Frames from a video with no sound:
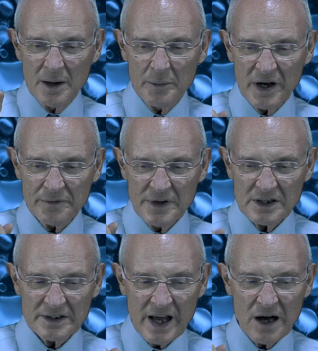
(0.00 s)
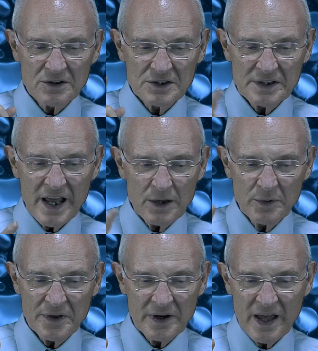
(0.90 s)
But if these cows stayed
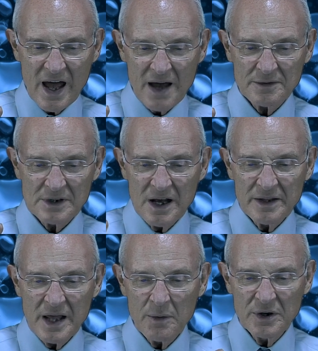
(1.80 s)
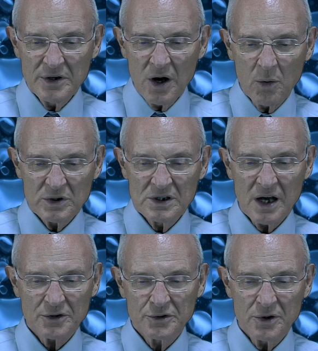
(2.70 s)
with their calves, they would know it was
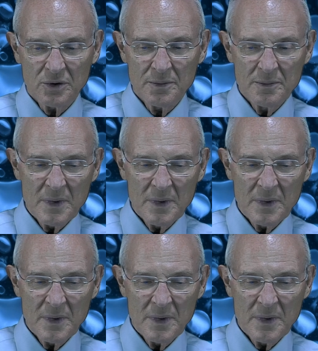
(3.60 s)
not true.